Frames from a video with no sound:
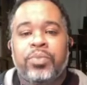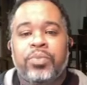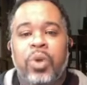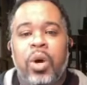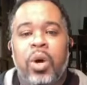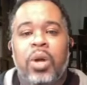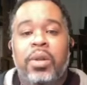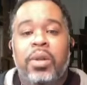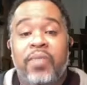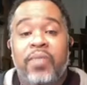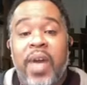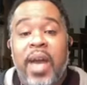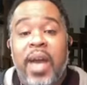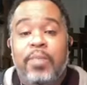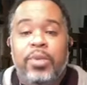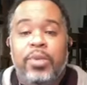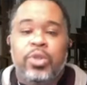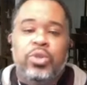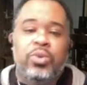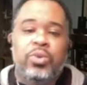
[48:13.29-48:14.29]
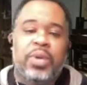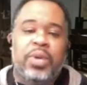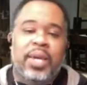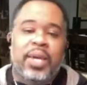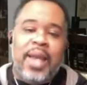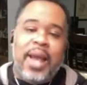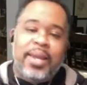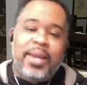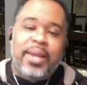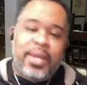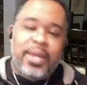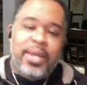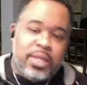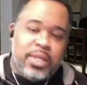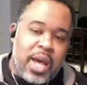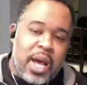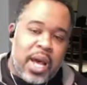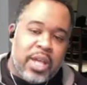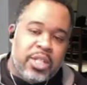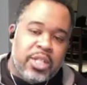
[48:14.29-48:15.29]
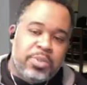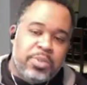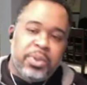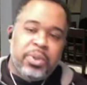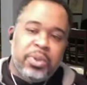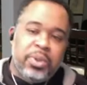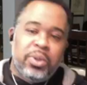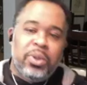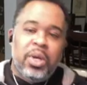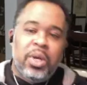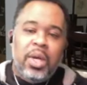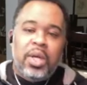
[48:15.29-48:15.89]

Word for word: on the families who cannot get to the hospital,